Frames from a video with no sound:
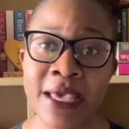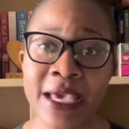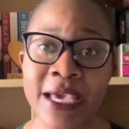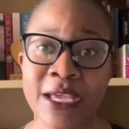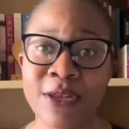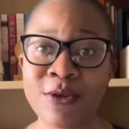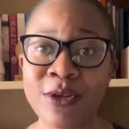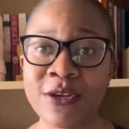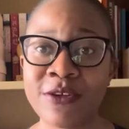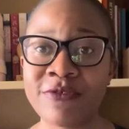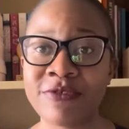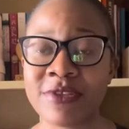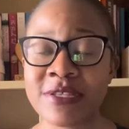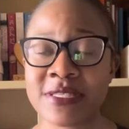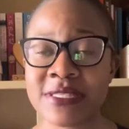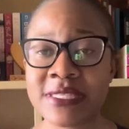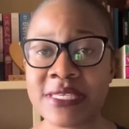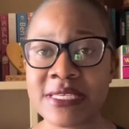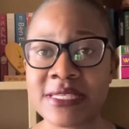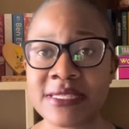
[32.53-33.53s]
And one of these
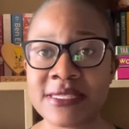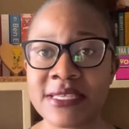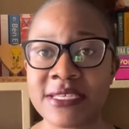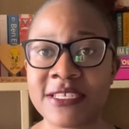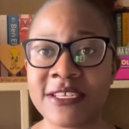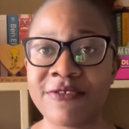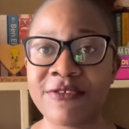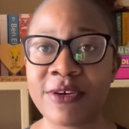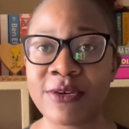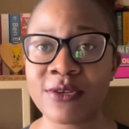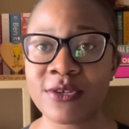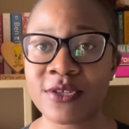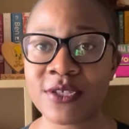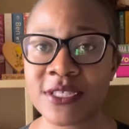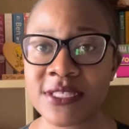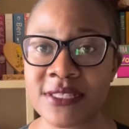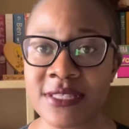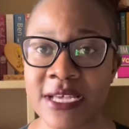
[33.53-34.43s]
things that I found out is